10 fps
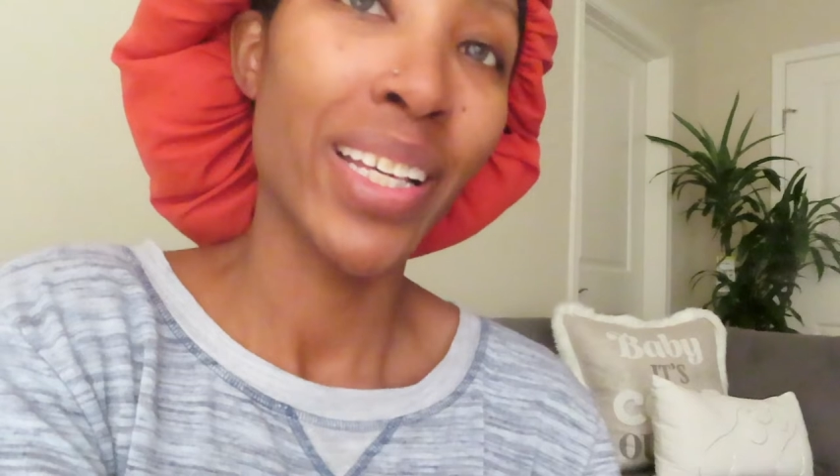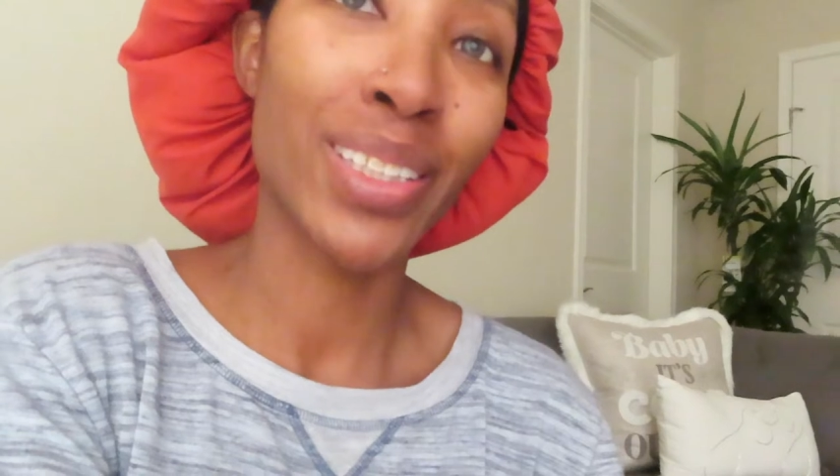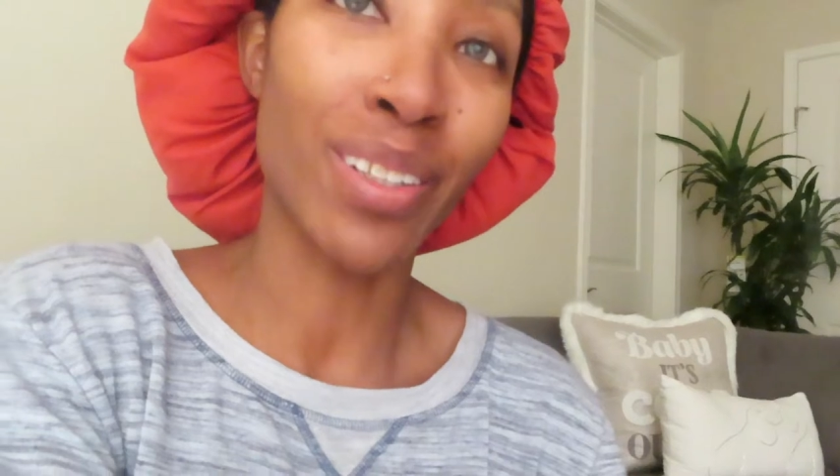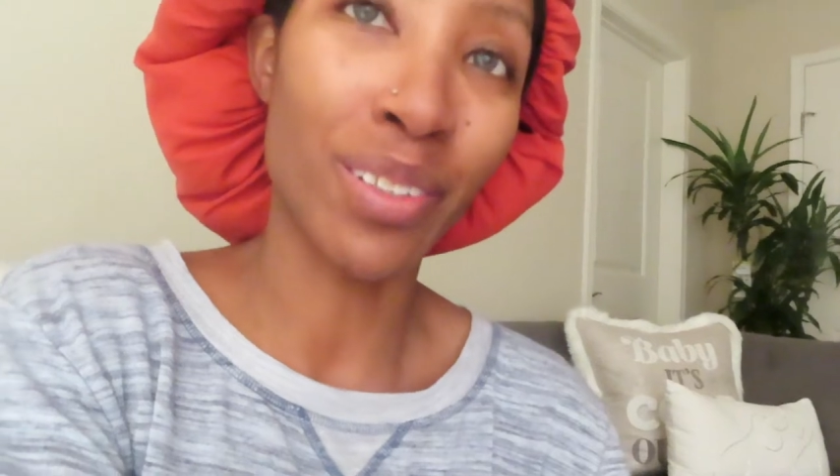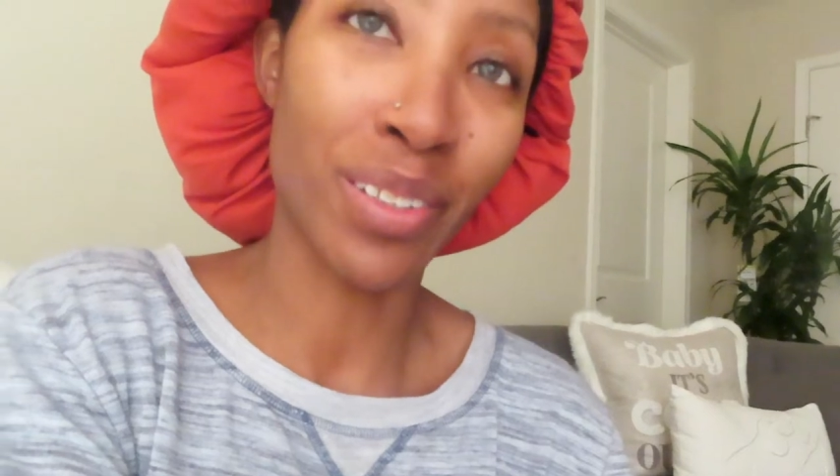
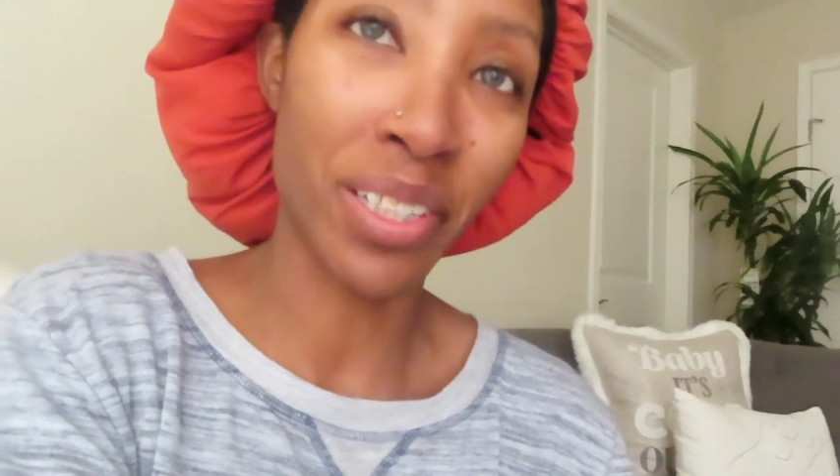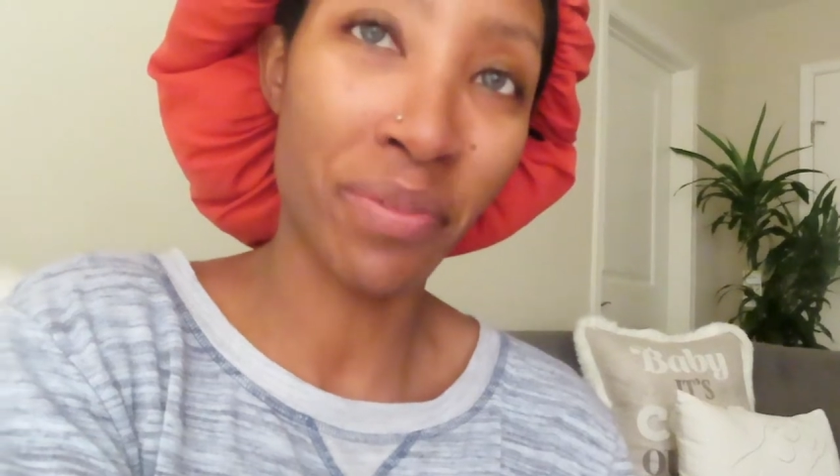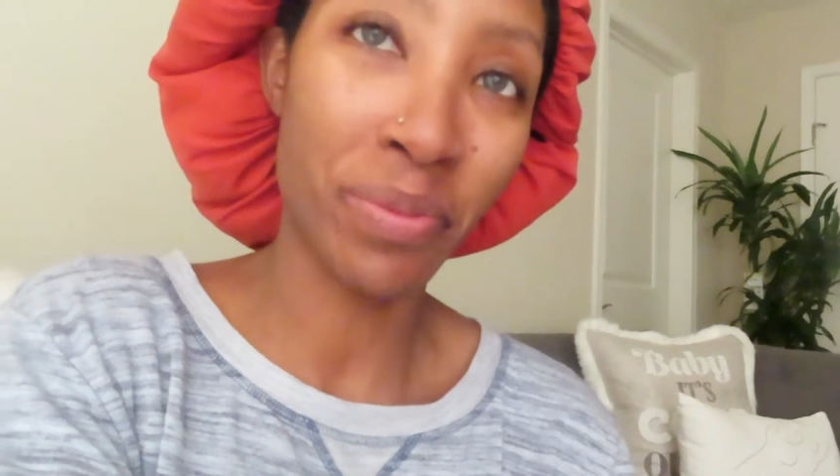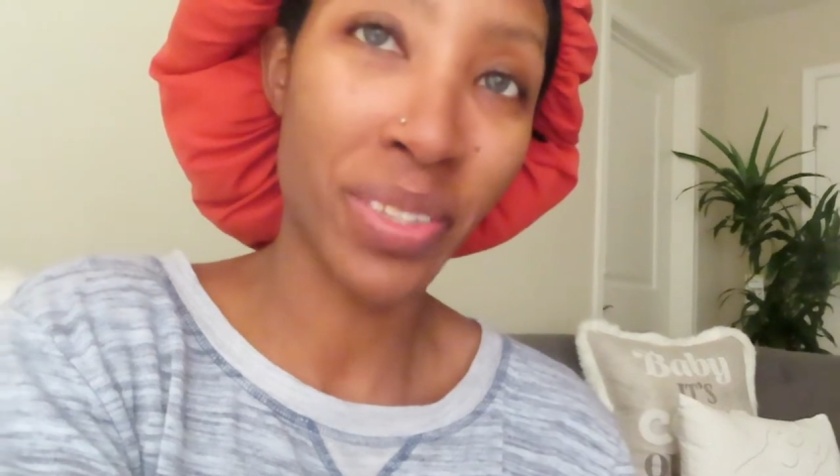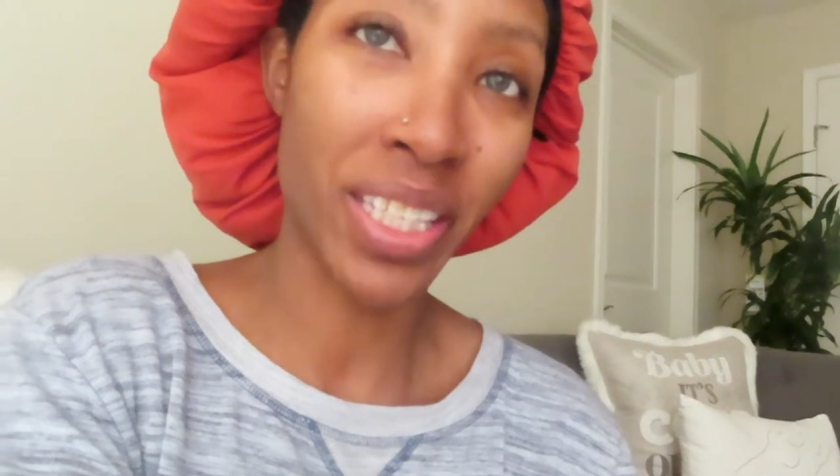So I ordered
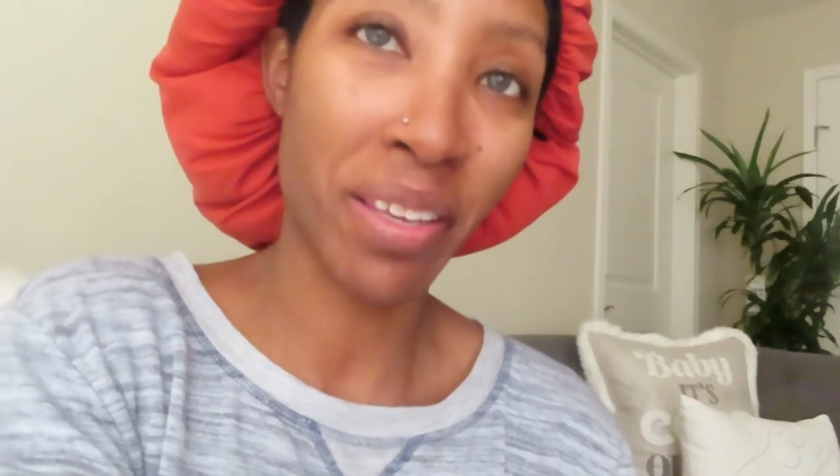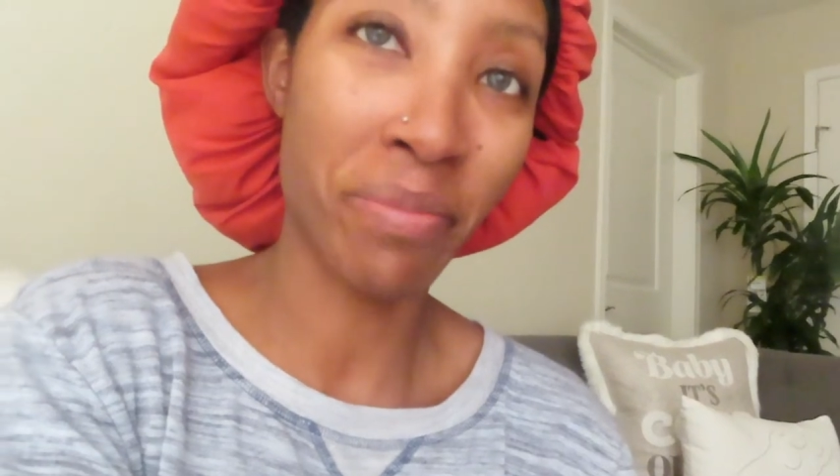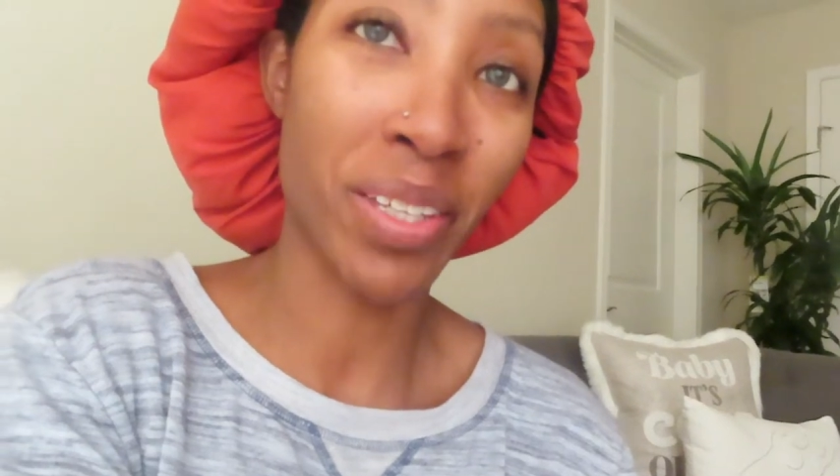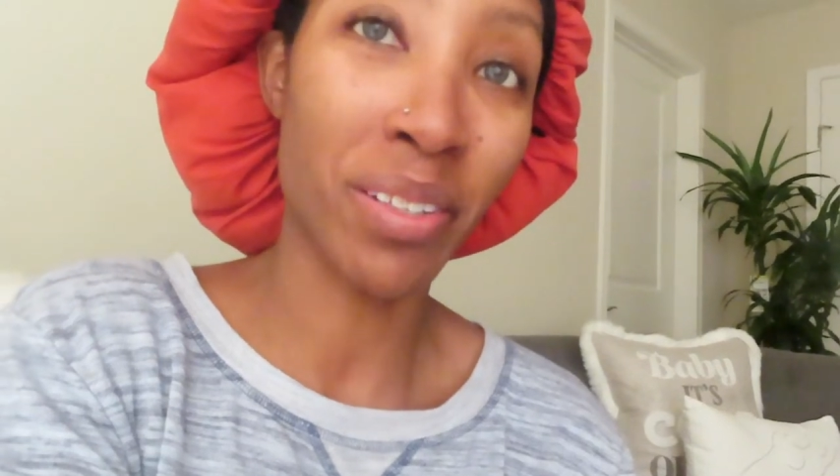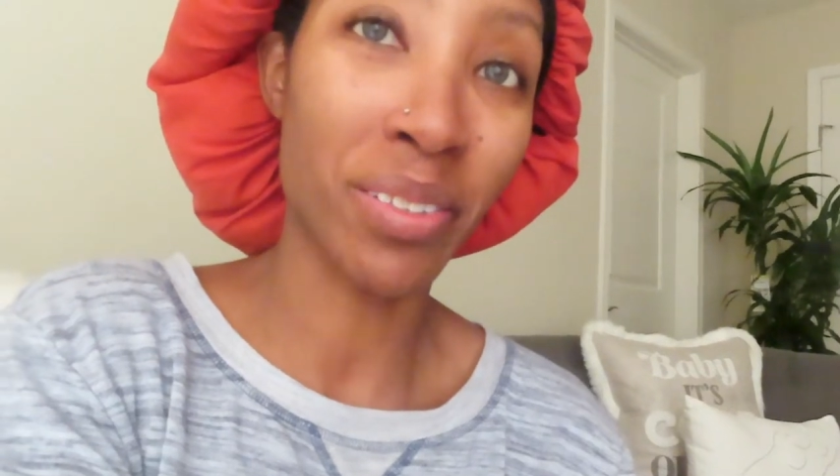it from
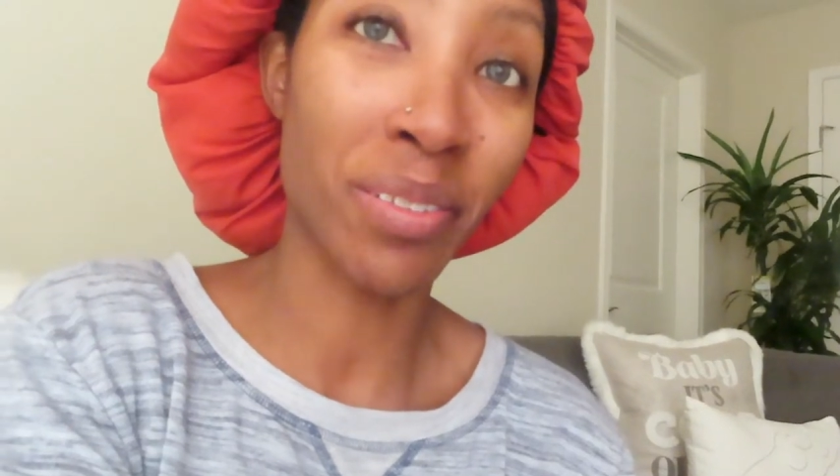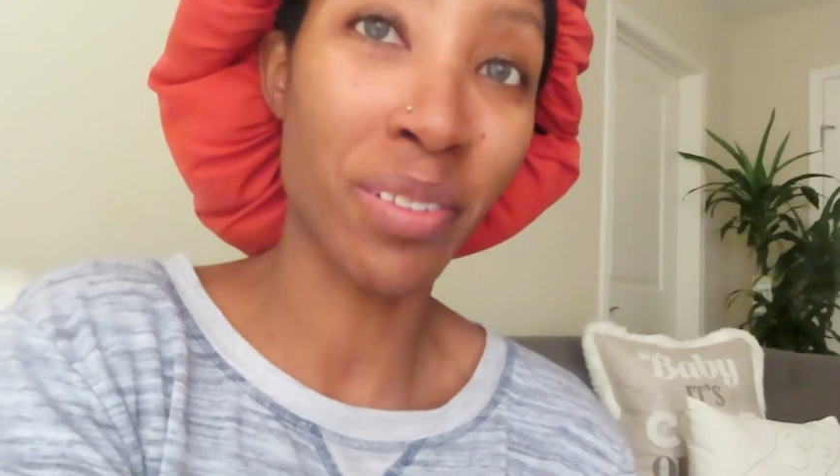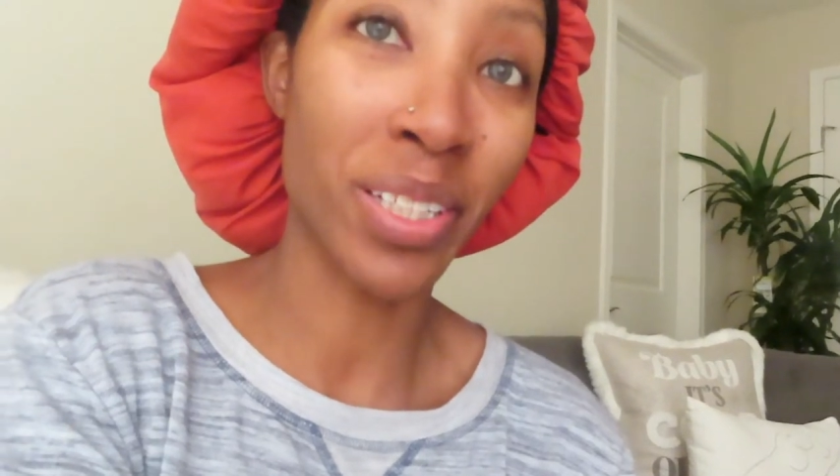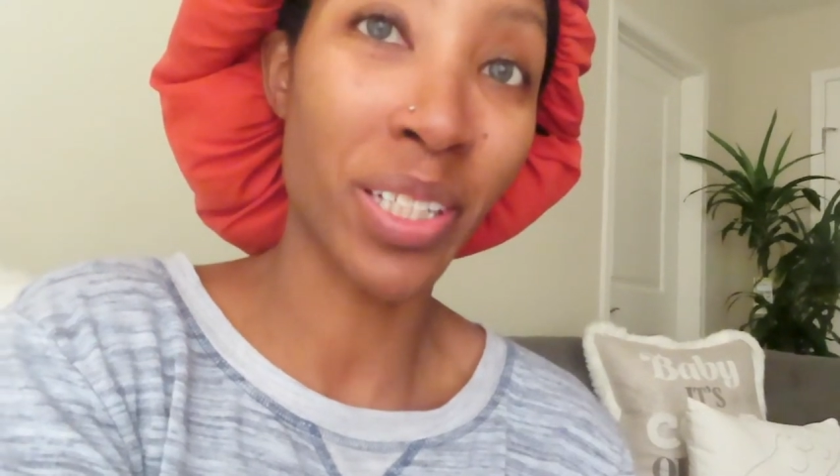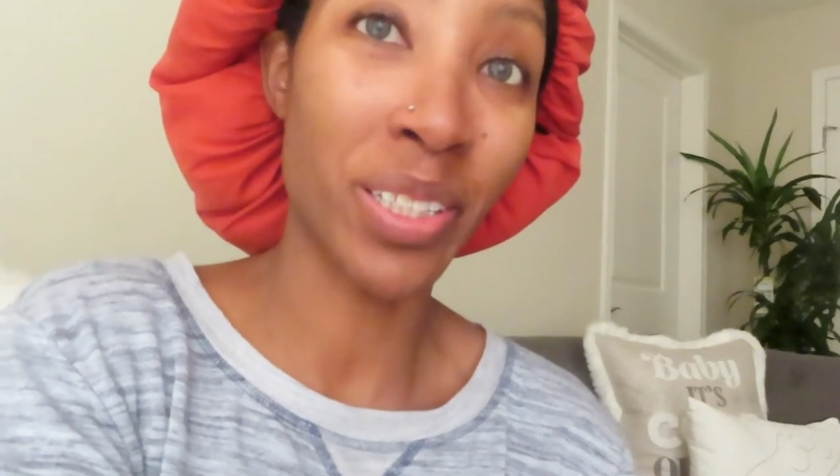SKIMS. I also
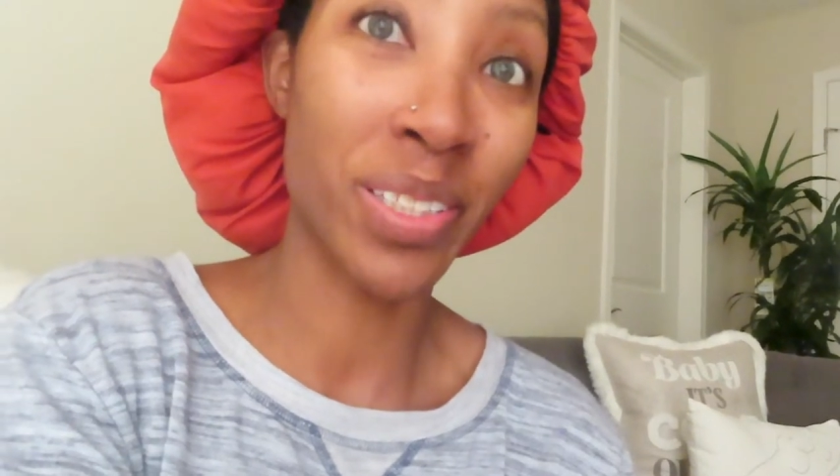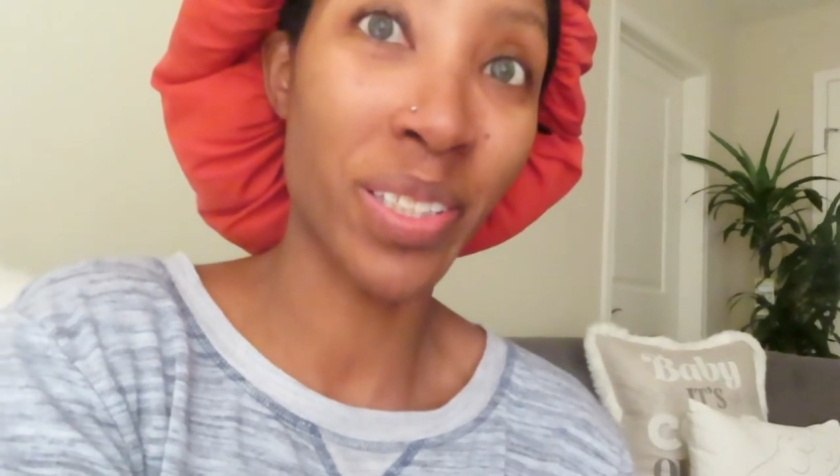ordered a